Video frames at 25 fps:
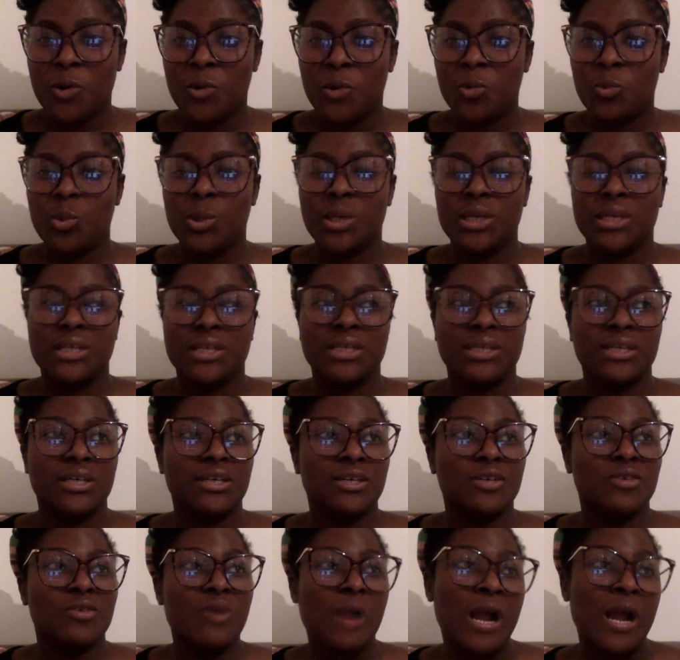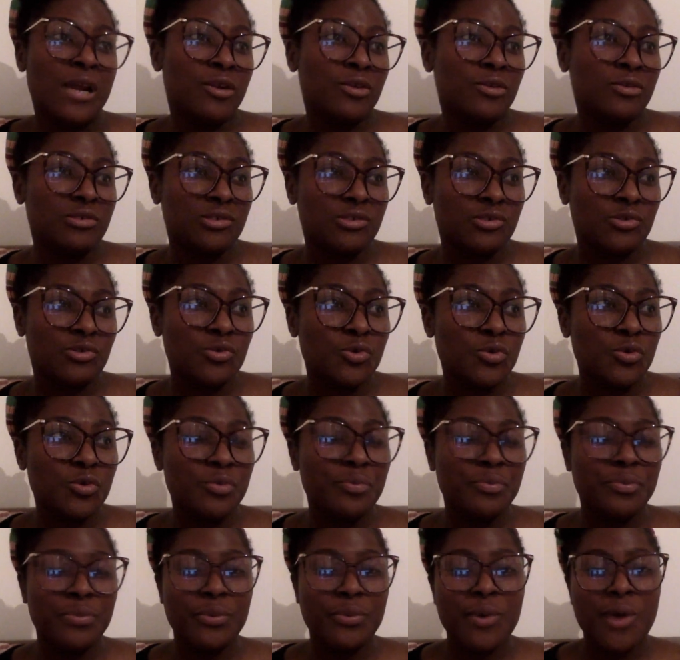with a groundnut
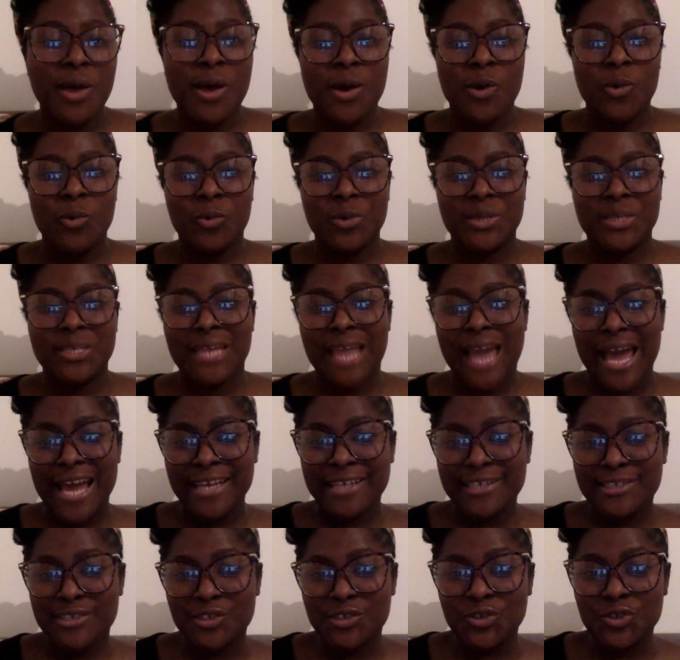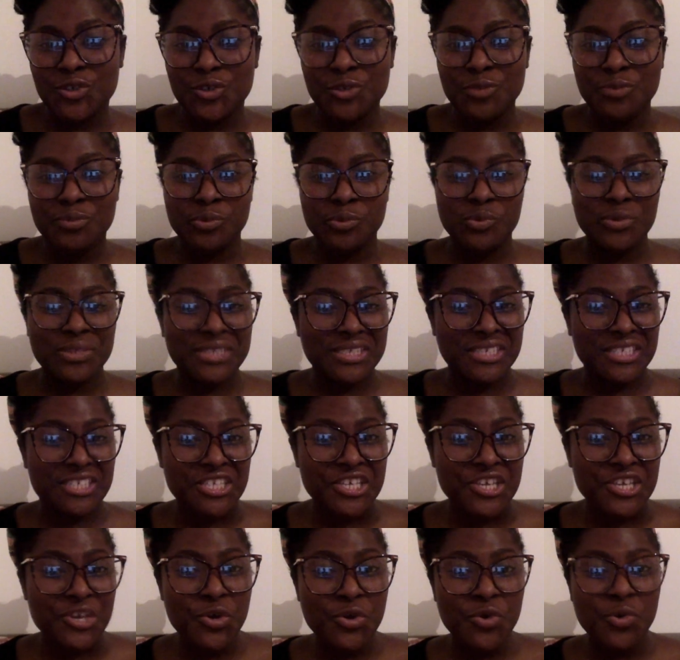soup, with lye soup, with
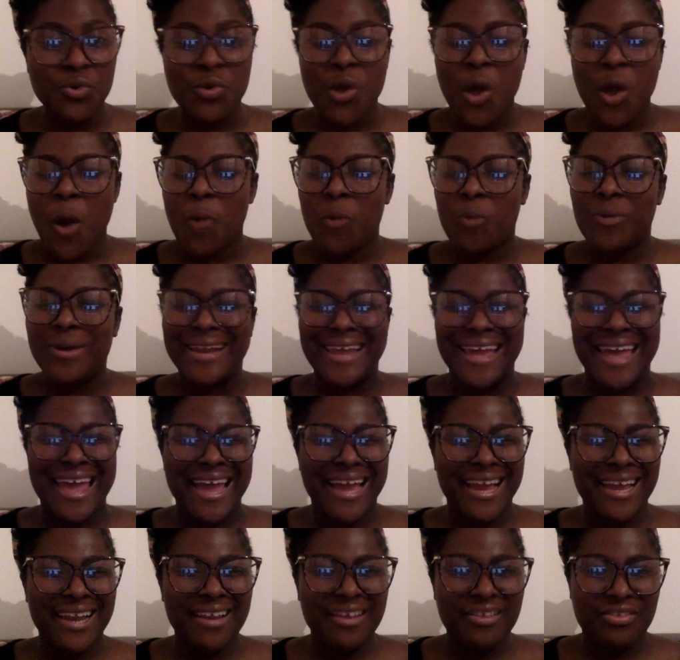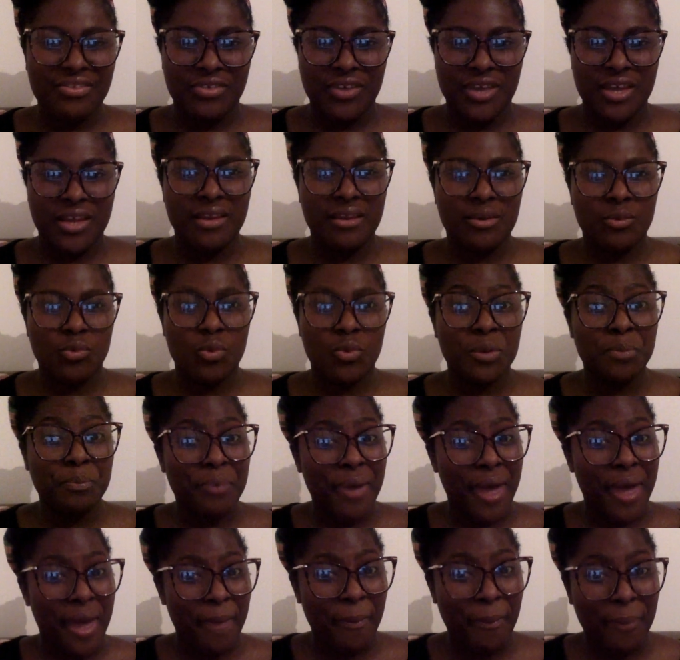stew, with anything, with
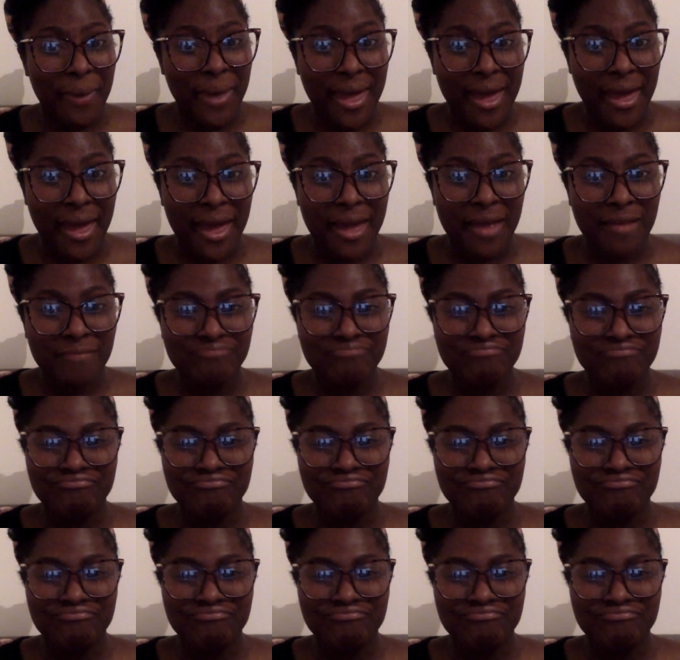pepper,